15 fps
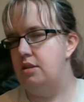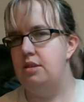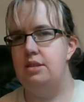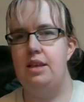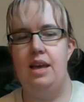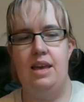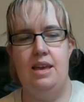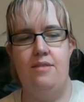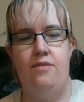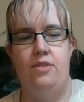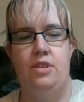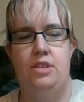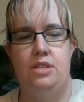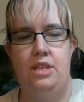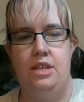Save the
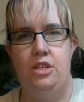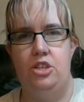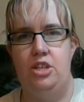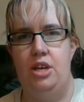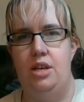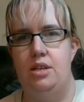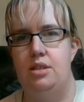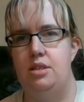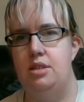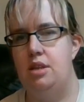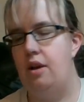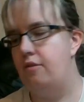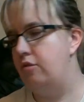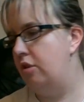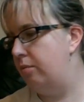Stitches.
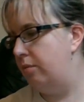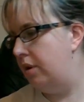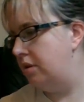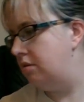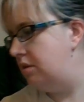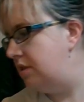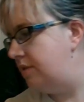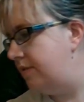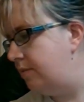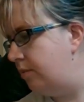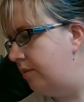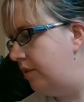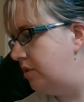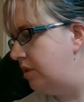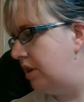I've not worked on this for what
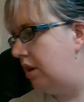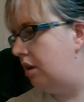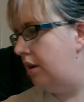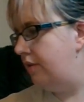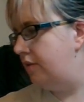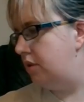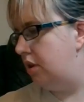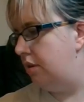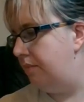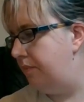feels like a lifetime.